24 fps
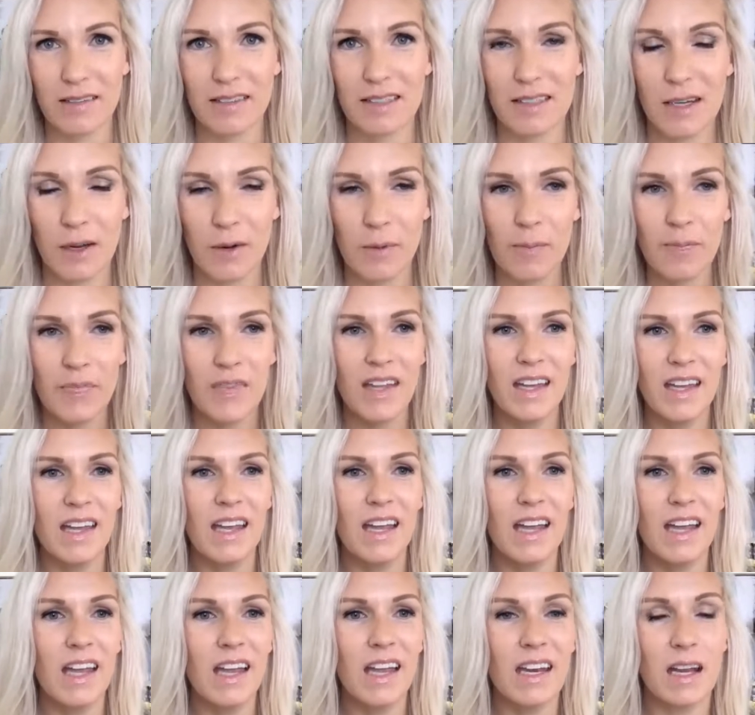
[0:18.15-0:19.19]
So,
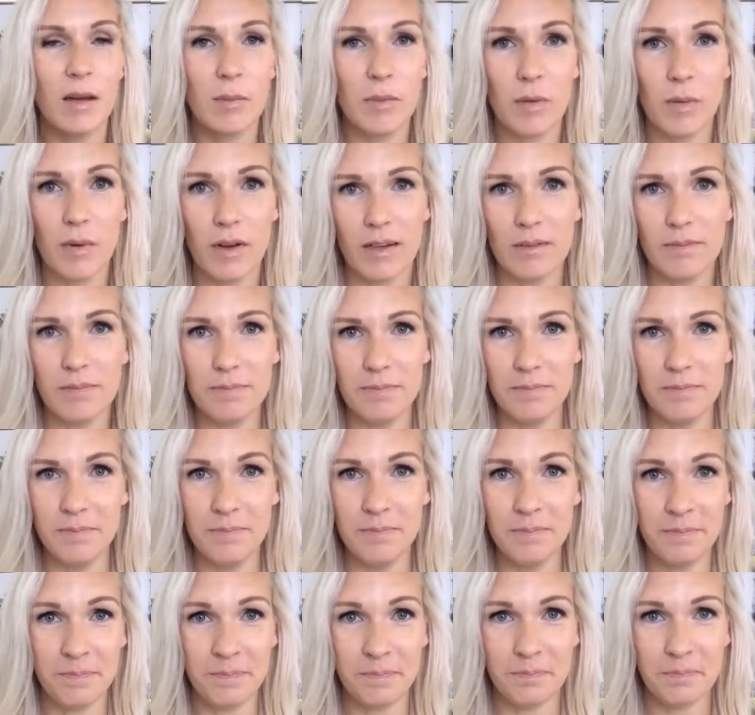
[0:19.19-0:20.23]
number one,
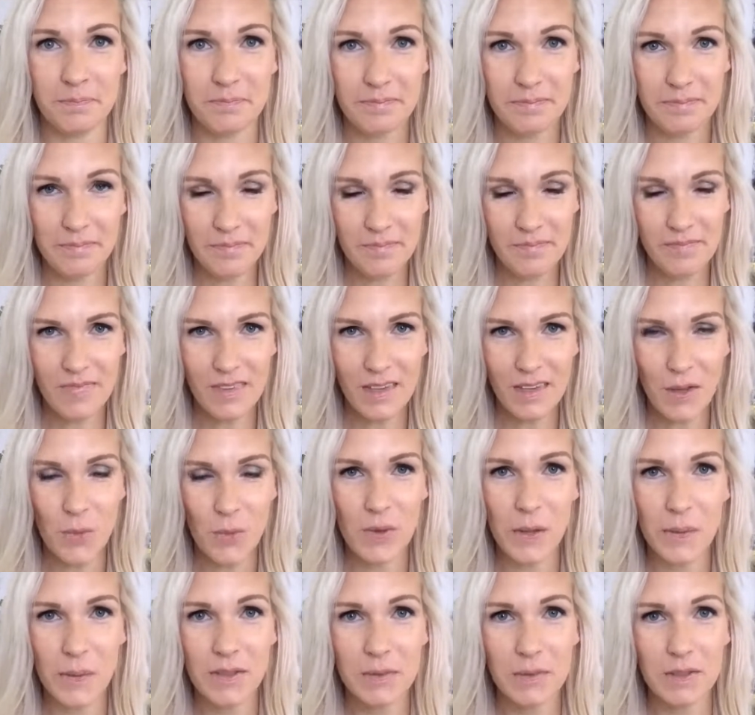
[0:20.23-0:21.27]

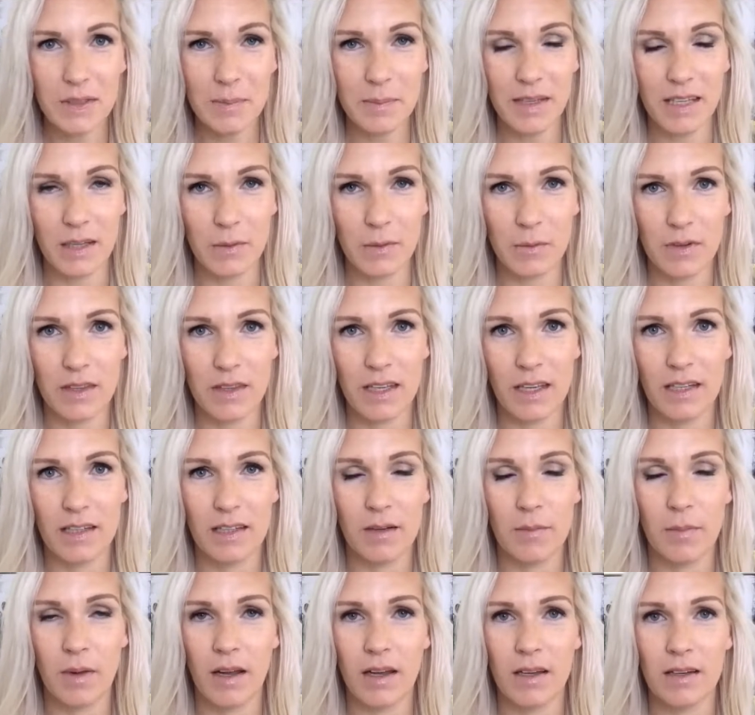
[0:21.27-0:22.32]
we always want to begin with the end
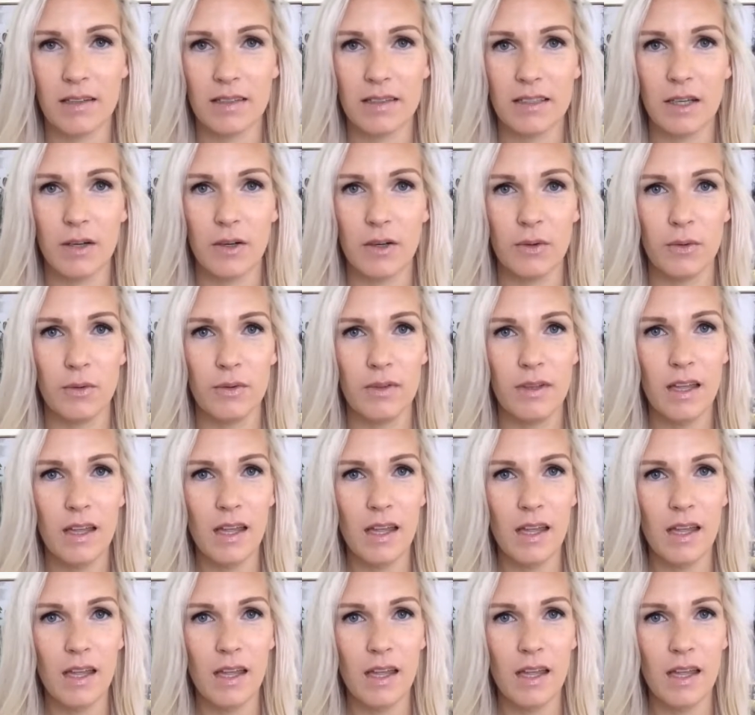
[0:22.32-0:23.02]
in mind. So,